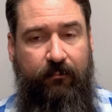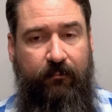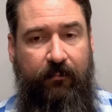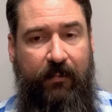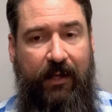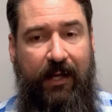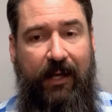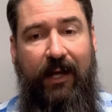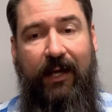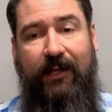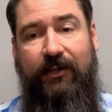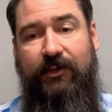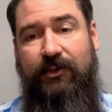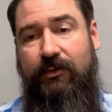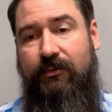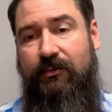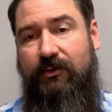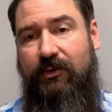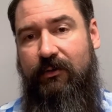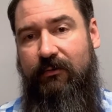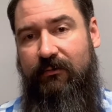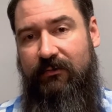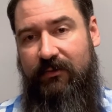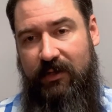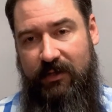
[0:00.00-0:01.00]
I do
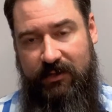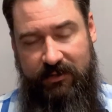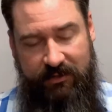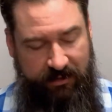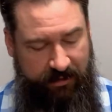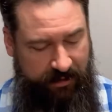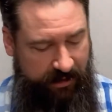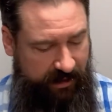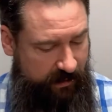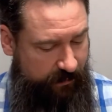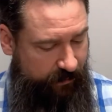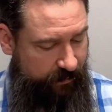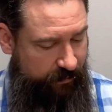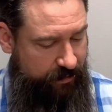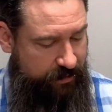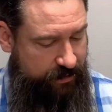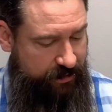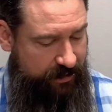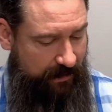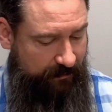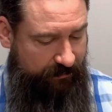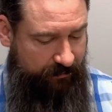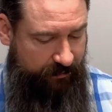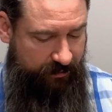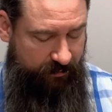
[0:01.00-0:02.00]
know this. In Hebrews
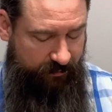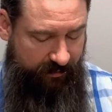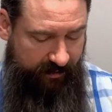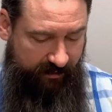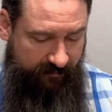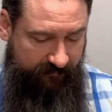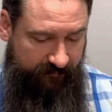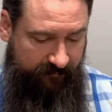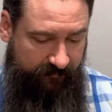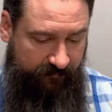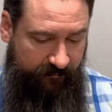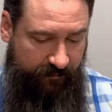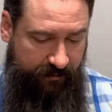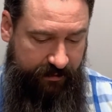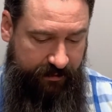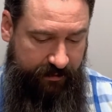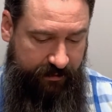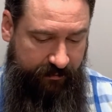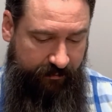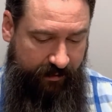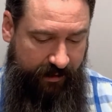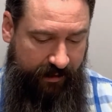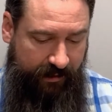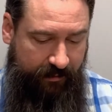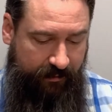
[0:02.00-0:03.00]
chapter 12 and verse
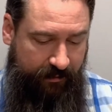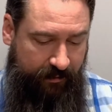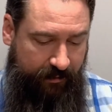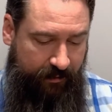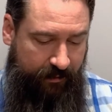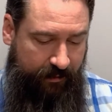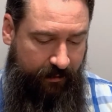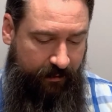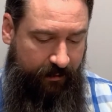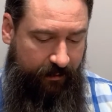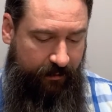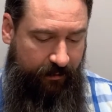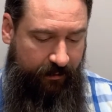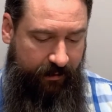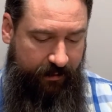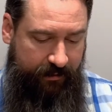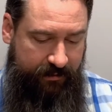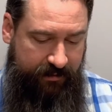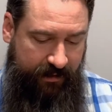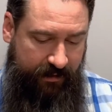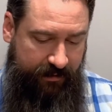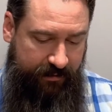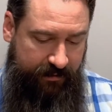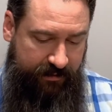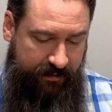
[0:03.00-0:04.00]
3, it
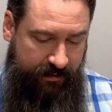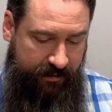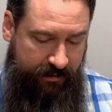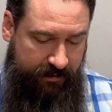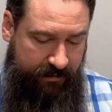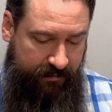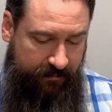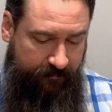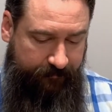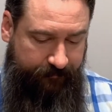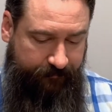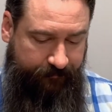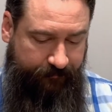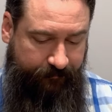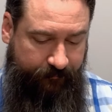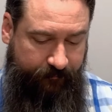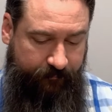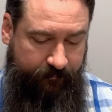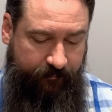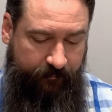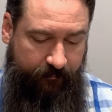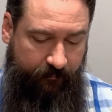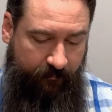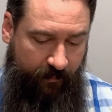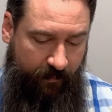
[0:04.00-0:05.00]
tells us
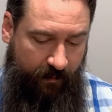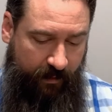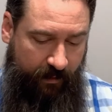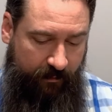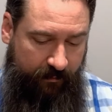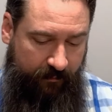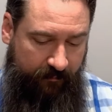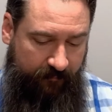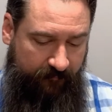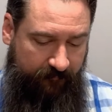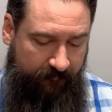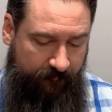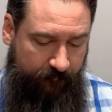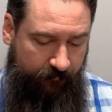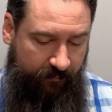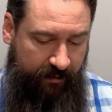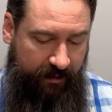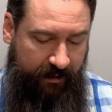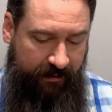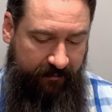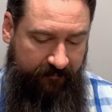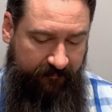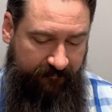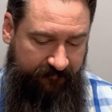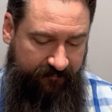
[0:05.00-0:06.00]
we
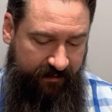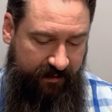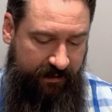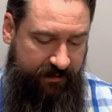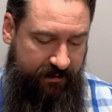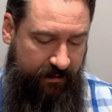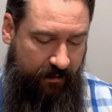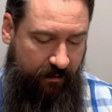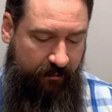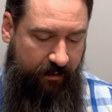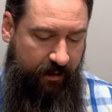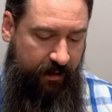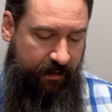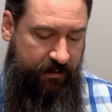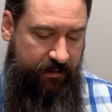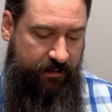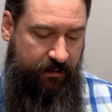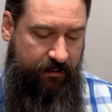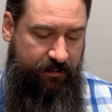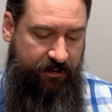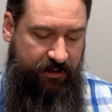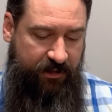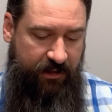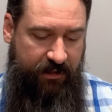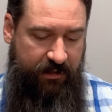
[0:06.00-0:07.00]
need to fix our eyes
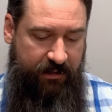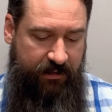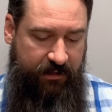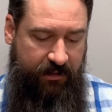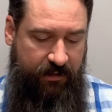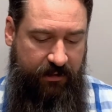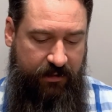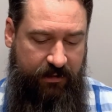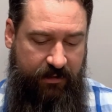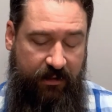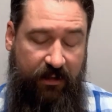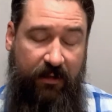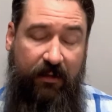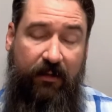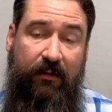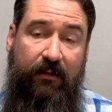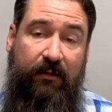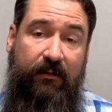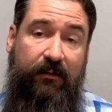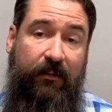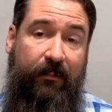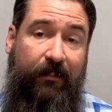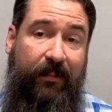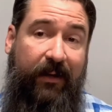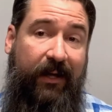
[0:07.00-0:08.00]
on Jesus,
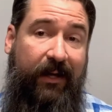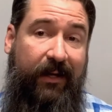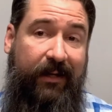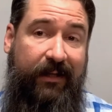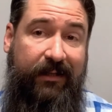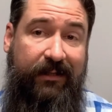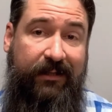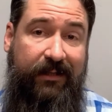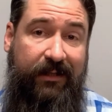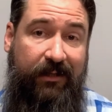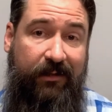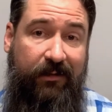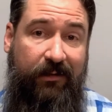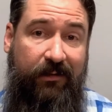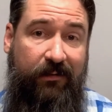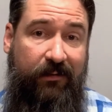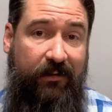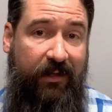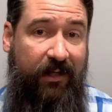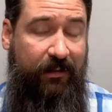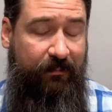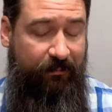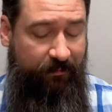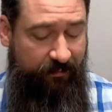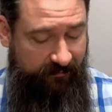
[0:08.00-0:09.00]
the pioneer
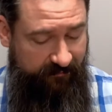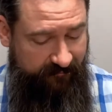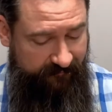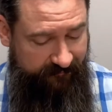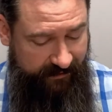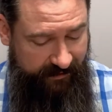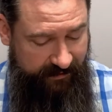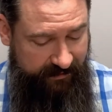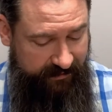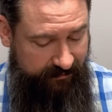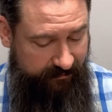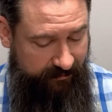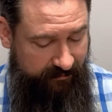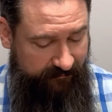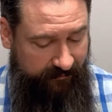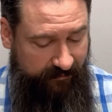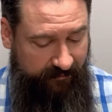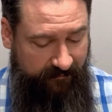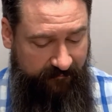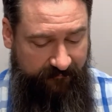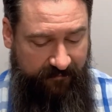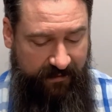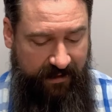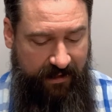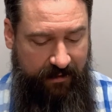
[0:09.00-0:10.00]
and perfecter of
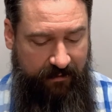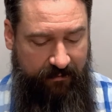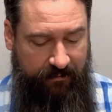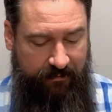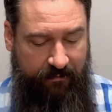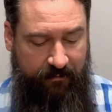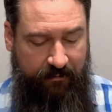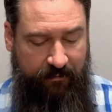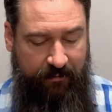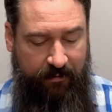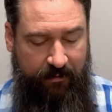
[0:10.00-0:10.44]
our faith.